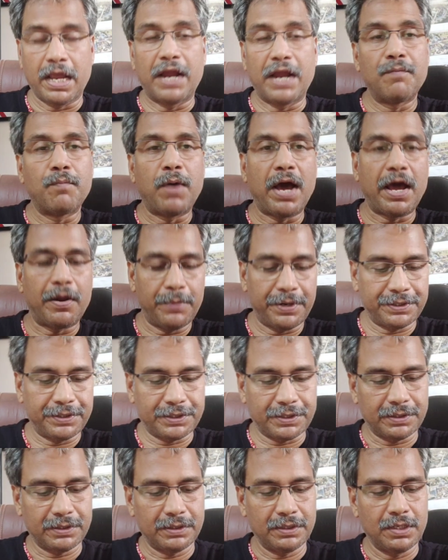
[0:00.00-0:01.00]

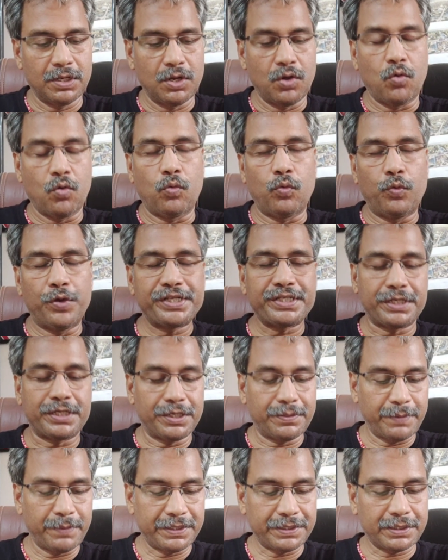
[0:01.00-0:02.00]
Environment, waste
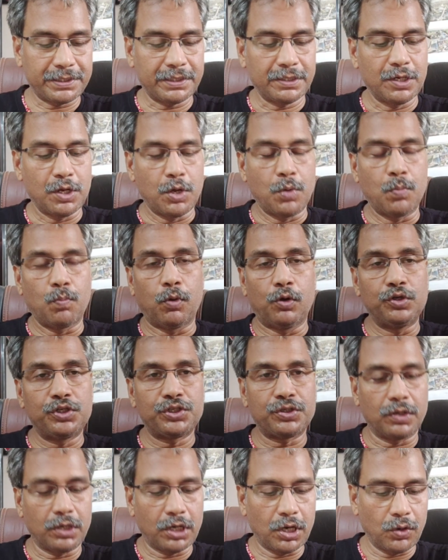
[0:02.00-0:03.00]
treatment,
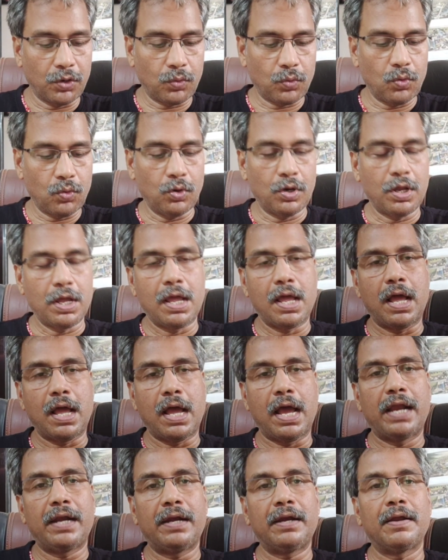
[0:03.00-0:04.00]
pollution control
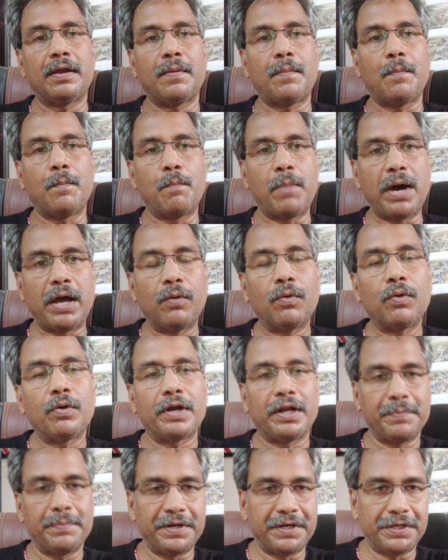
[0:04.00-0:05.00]
and bio
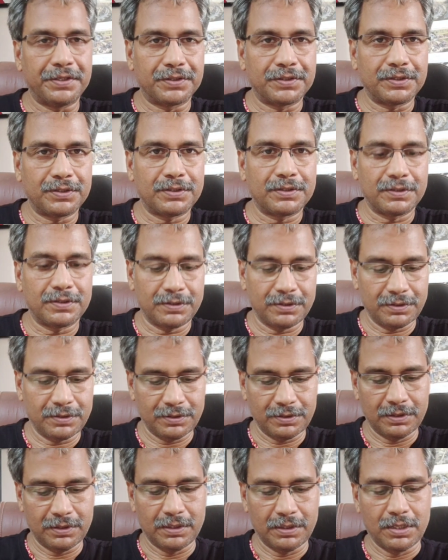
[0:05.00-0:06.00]
remedies.
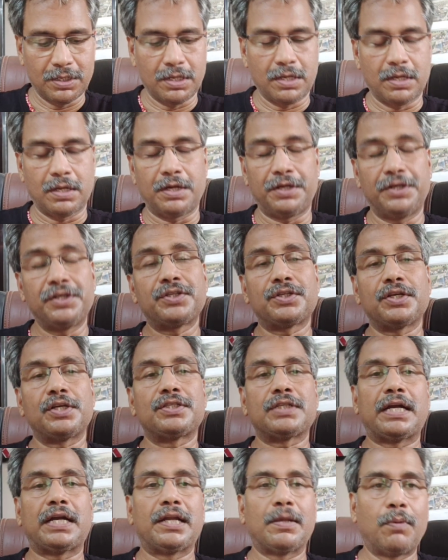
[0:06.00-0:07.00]

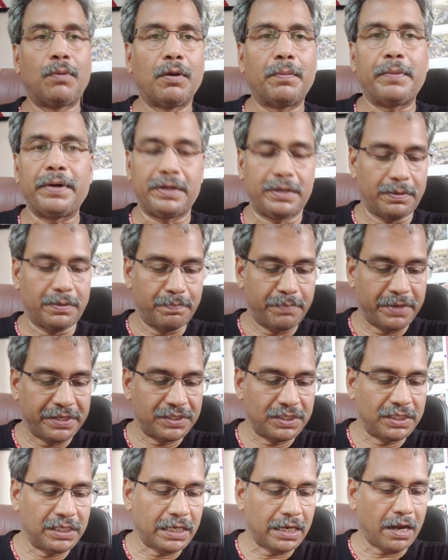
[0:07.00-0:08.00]
Research and development,
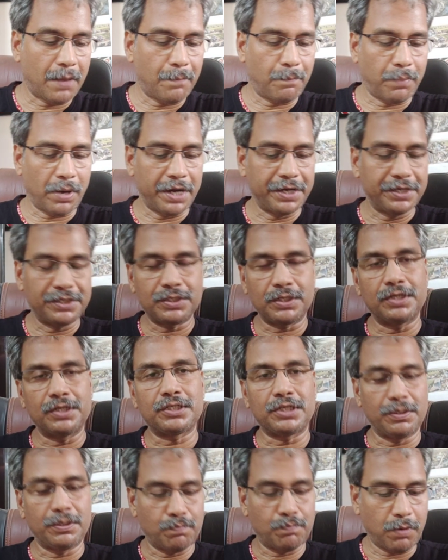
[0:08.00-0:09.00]
basic and applied
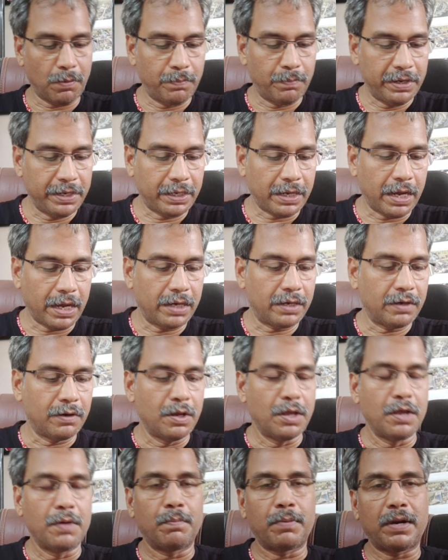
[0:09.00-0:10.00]
research in public and
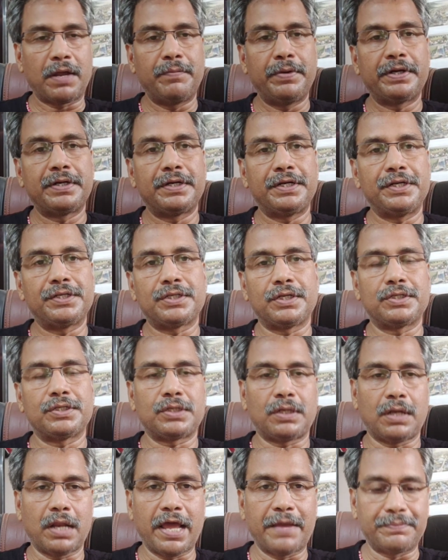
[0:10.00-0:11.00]
private research
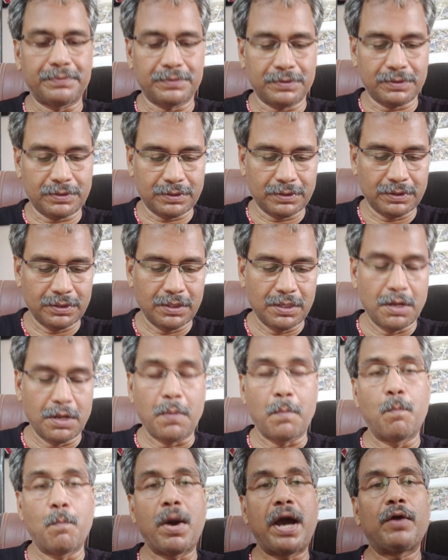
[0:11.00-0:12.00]
labs.
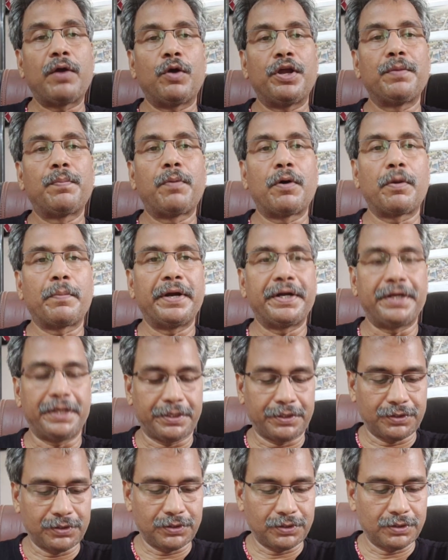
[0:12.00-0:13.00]

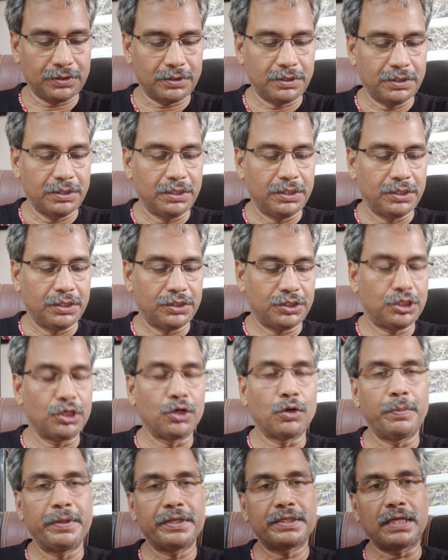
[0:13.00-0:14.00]
Bioinformatics,
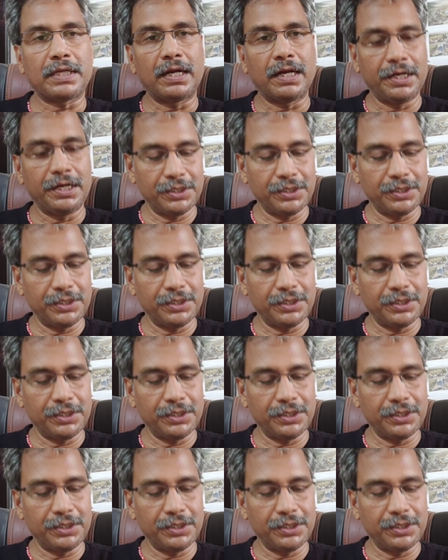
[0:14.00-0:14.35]
genomics